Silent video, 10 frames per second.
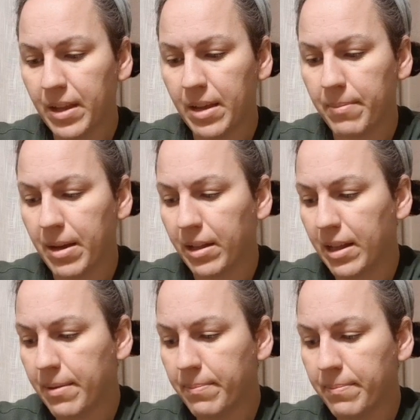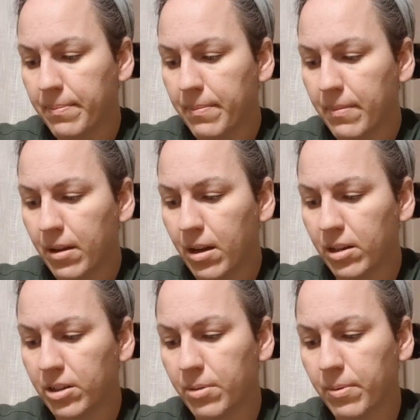MLM,
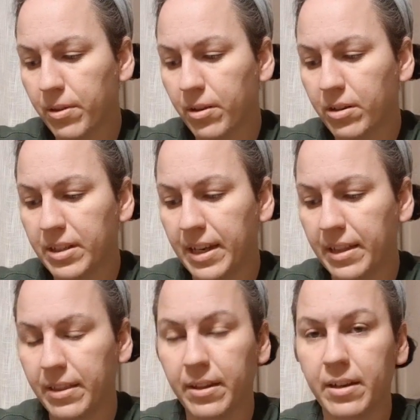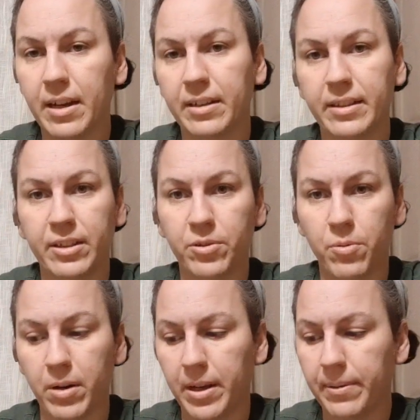October 13th,
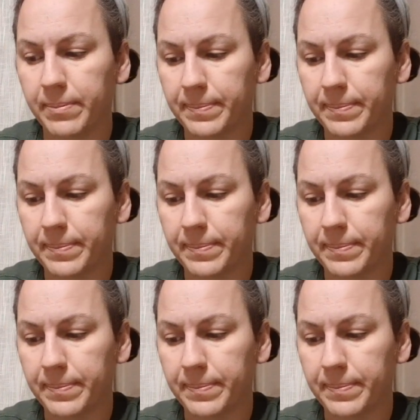1920.